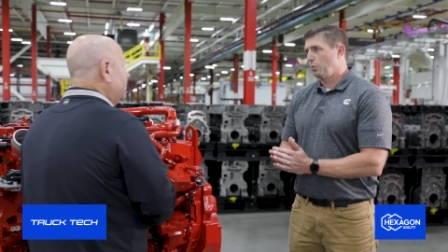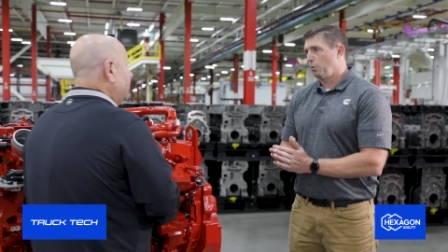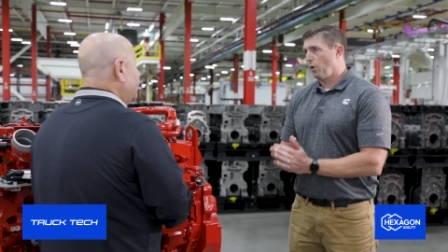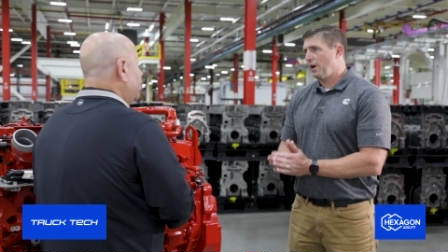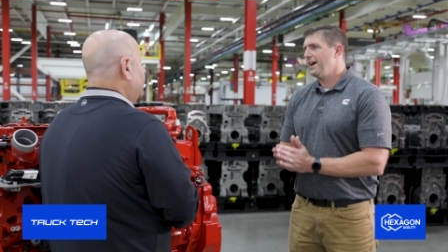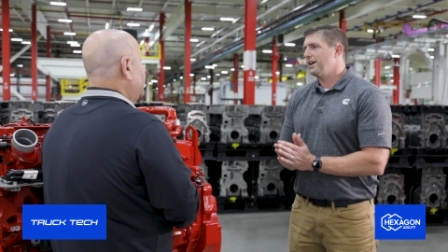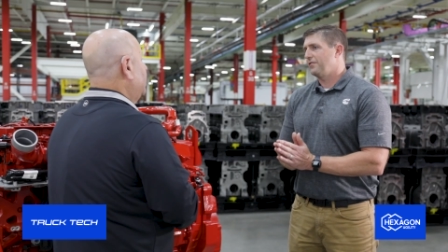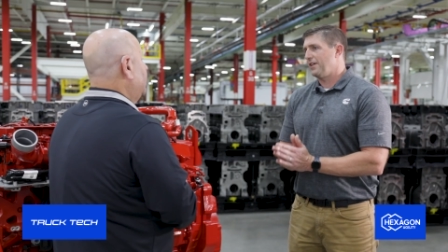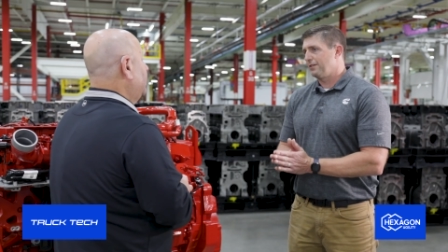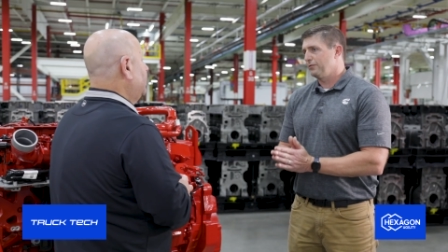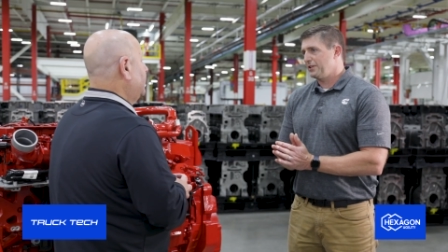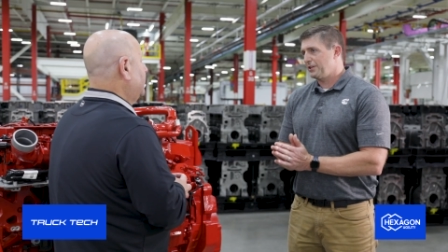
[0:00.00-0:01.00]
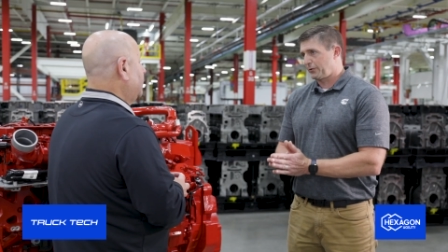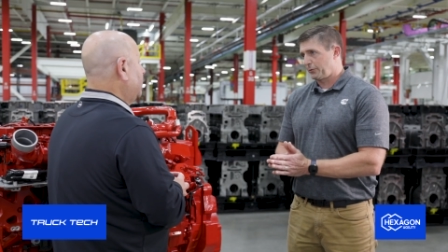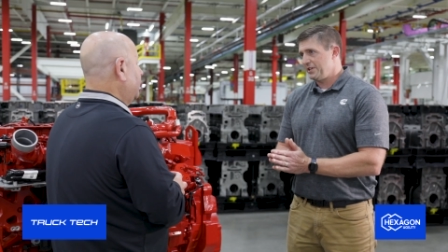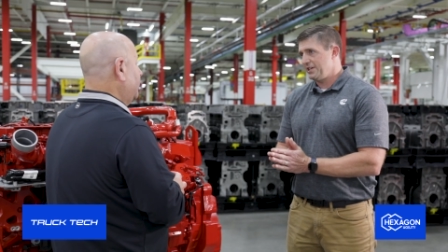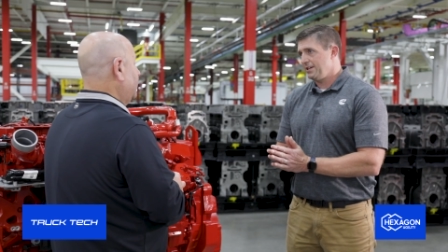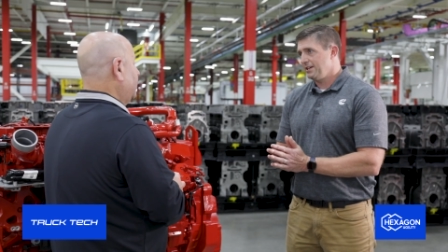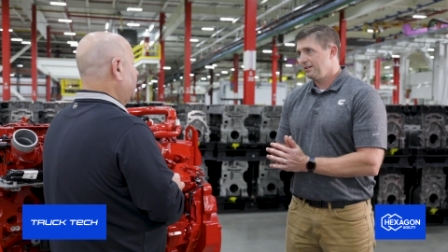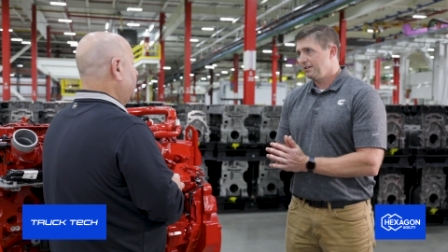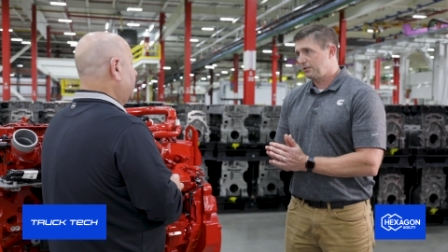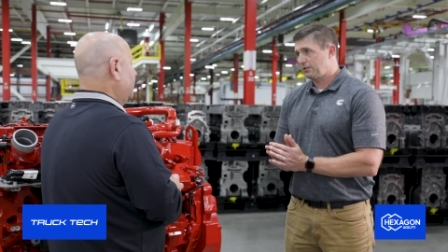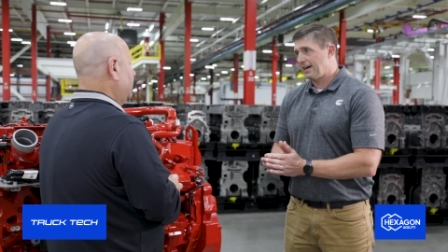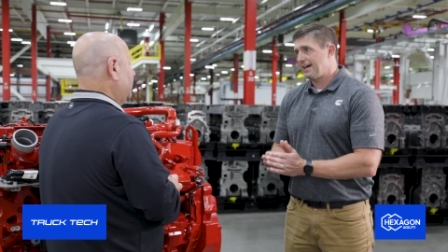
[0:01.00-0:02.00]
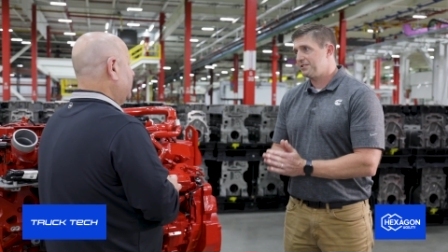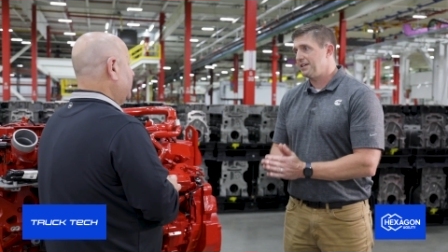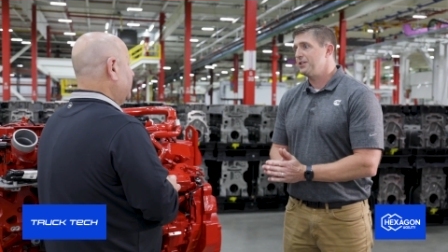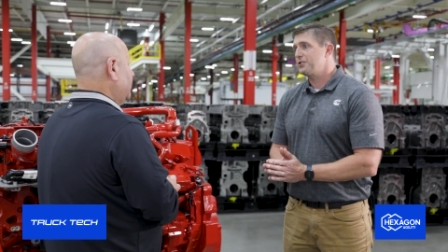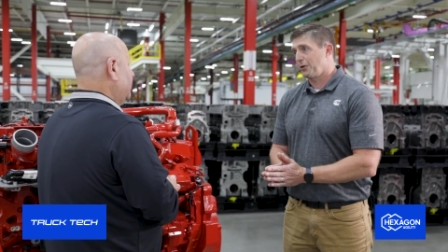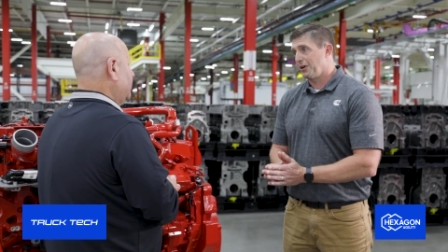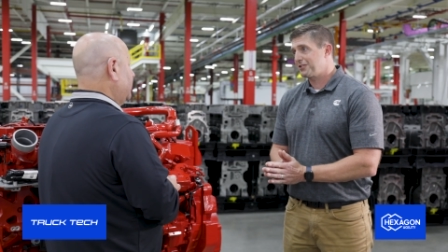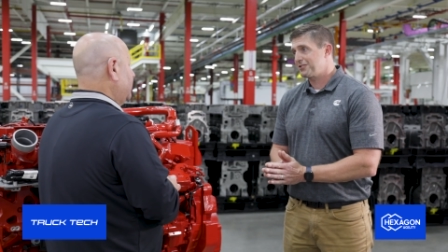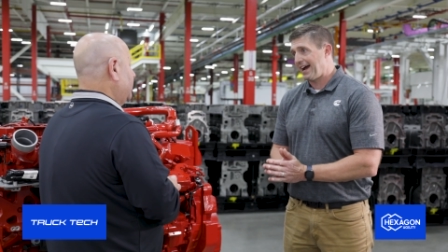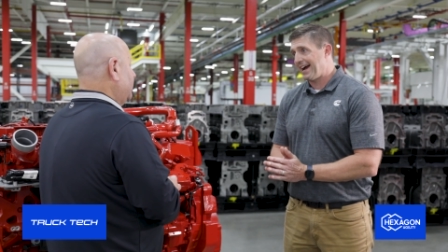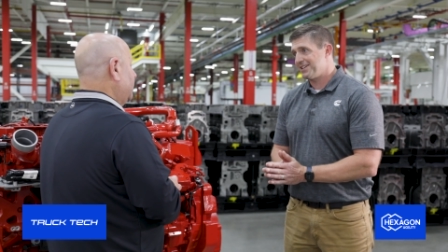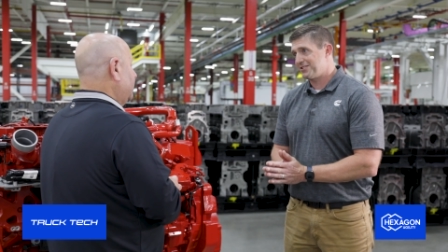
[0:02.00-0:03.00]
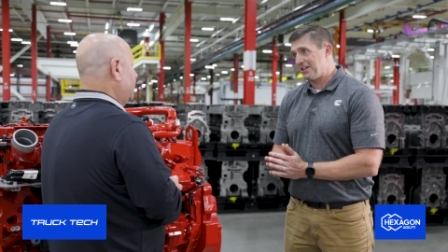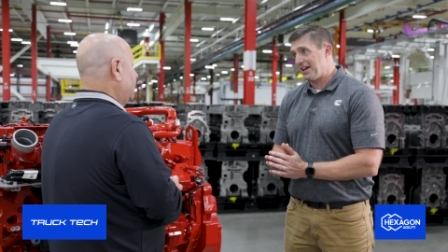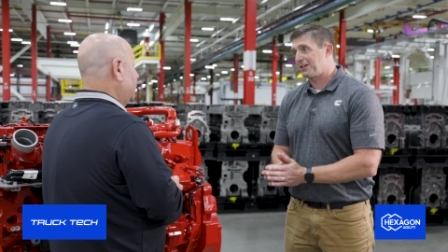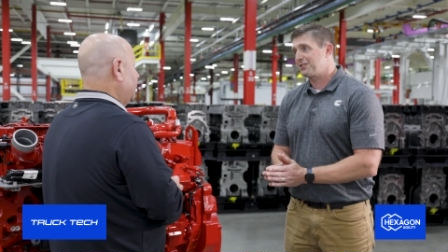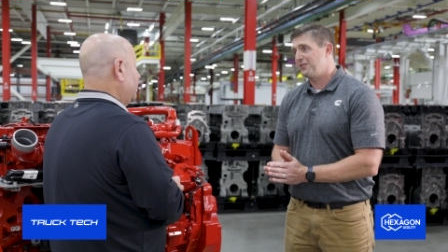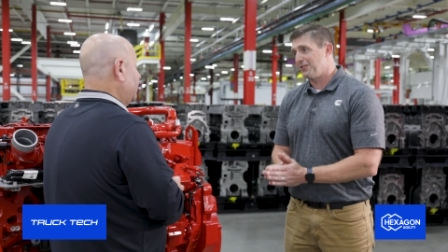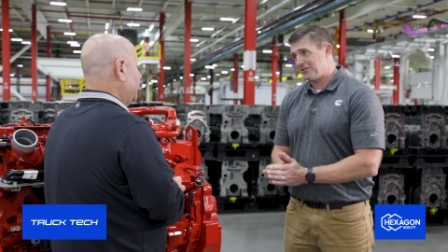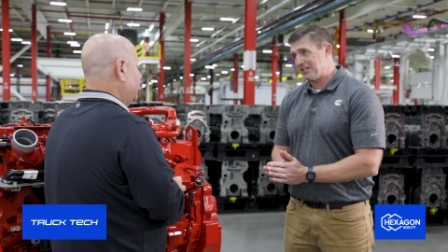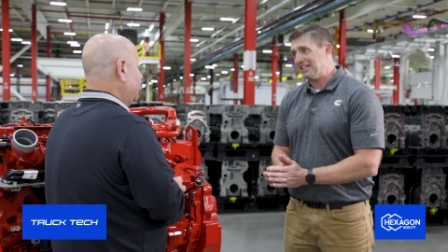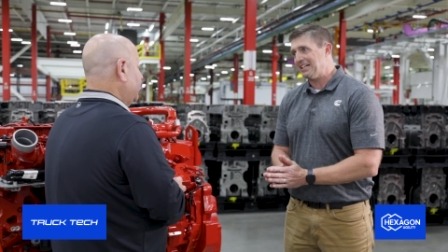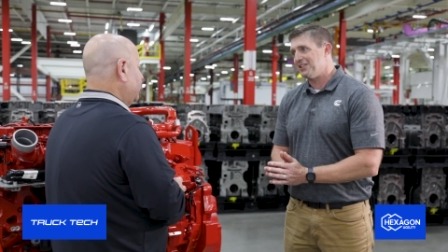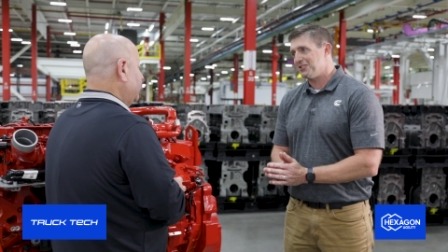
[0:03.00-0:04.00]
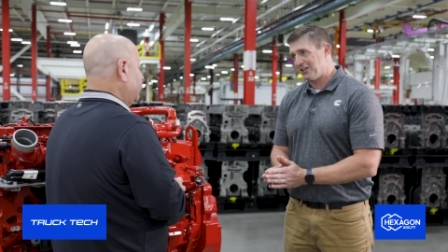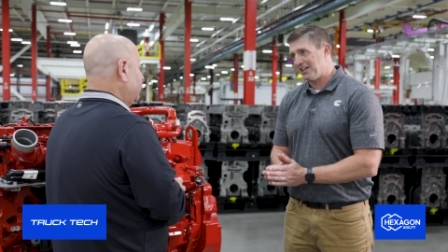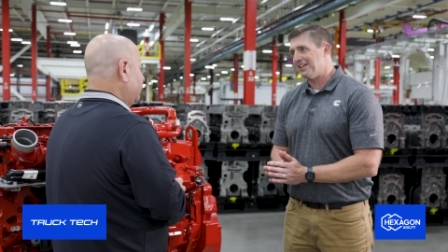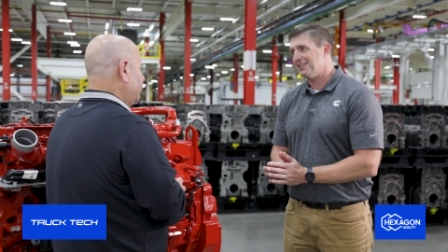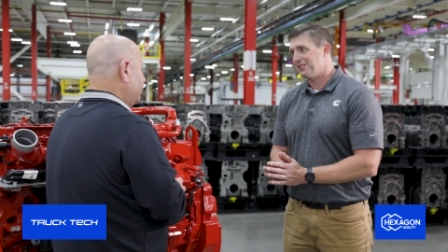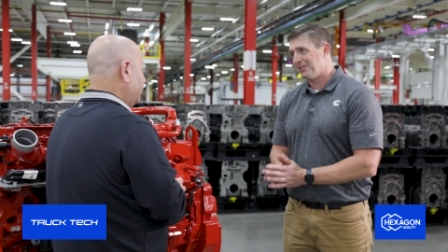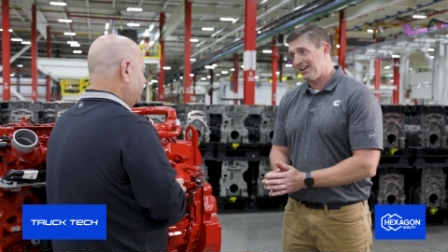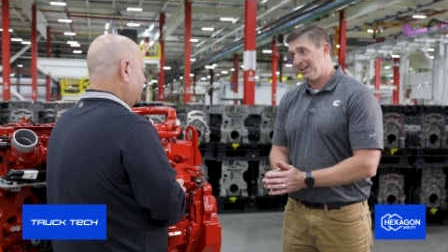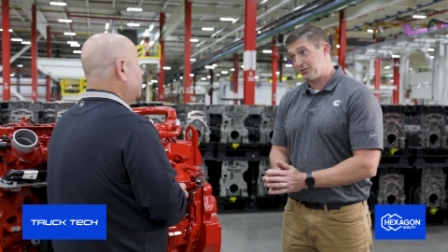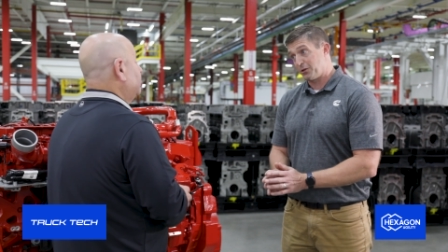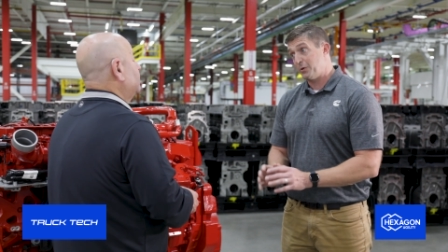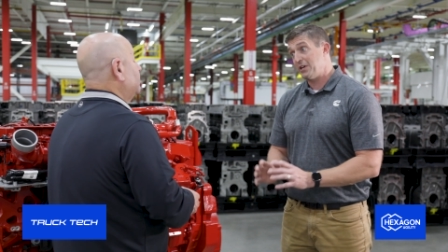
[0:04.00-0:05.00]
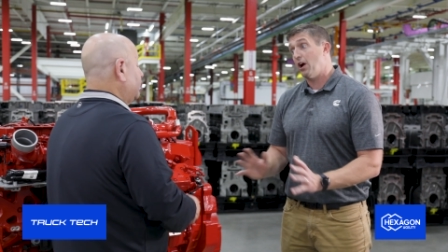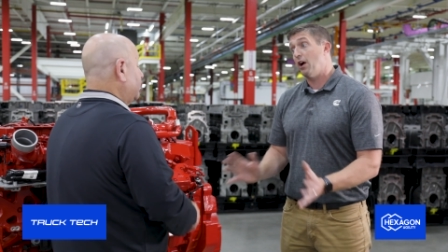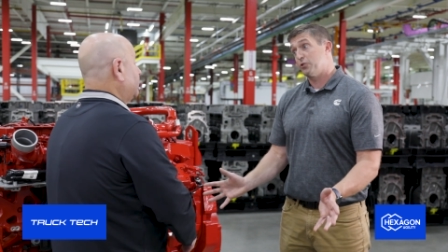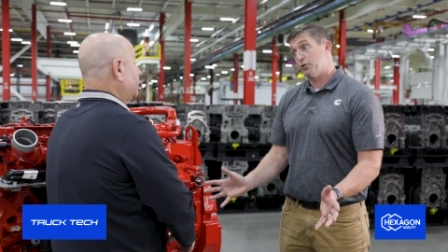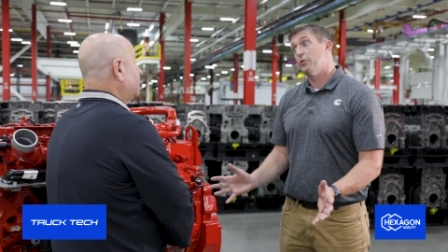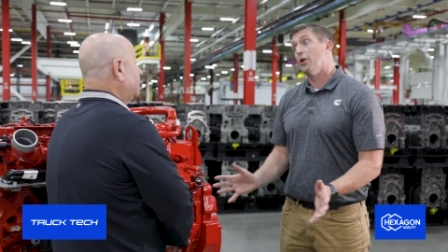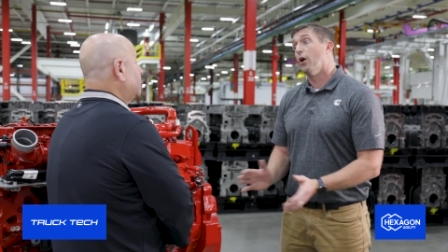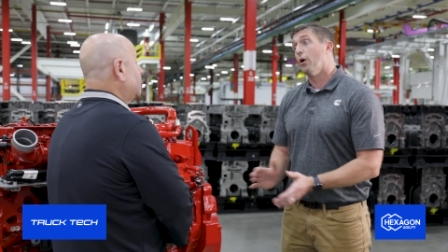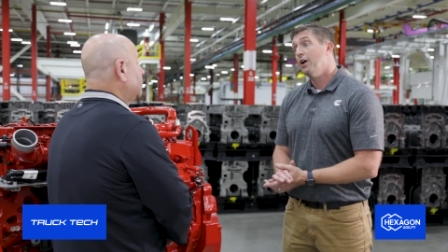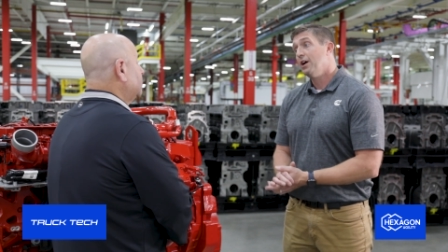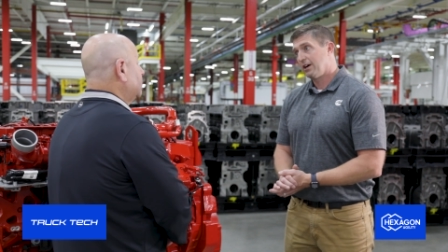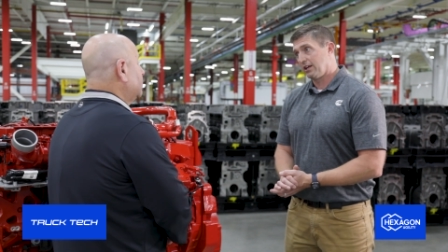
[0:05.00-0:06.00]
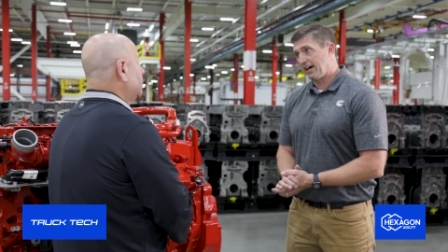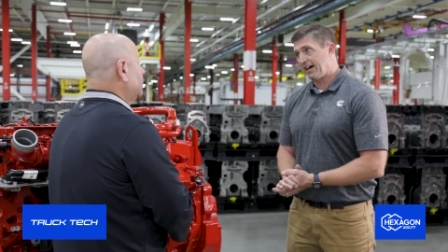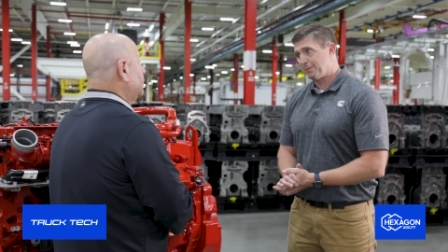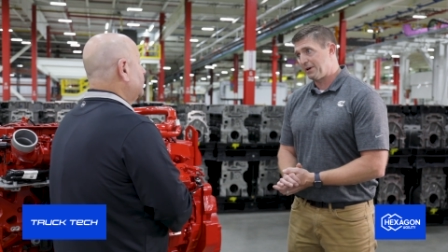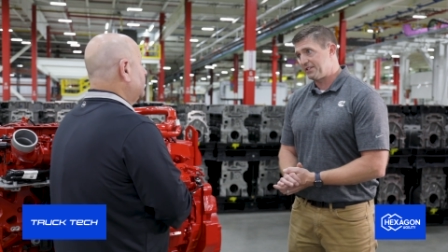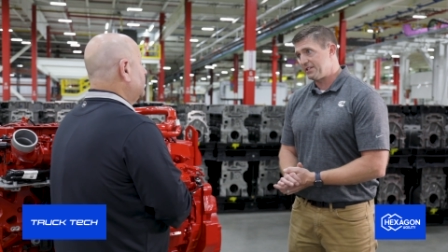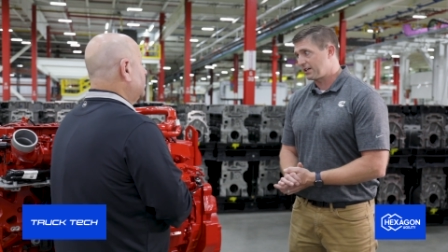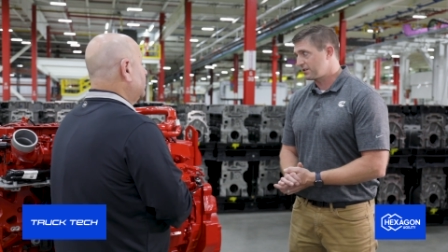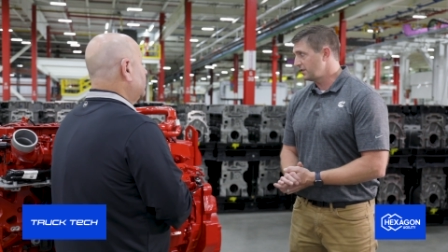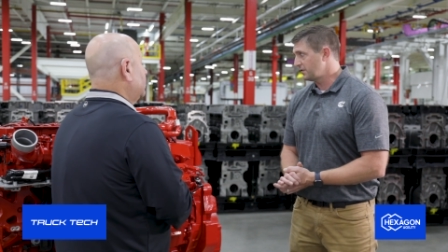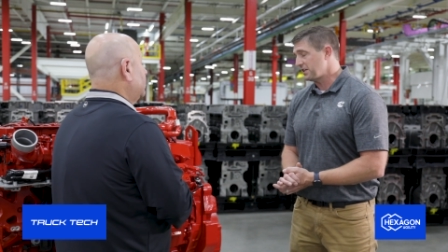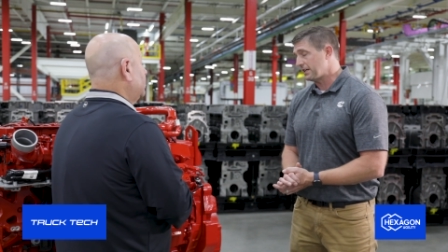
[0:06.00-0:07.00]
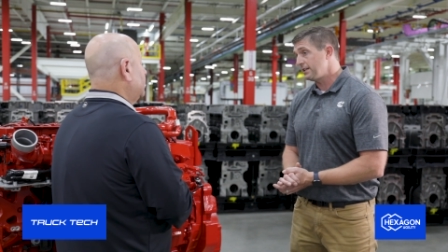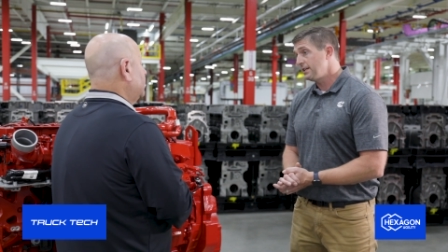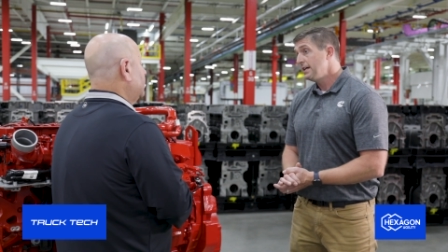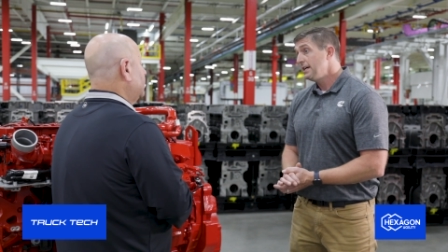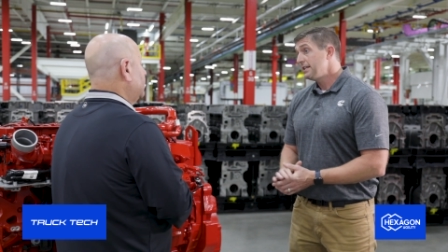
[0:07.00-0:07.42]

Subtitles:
one out of every three Class 8 trucks has the X15 engine in it today. So we do know a lot about the X15.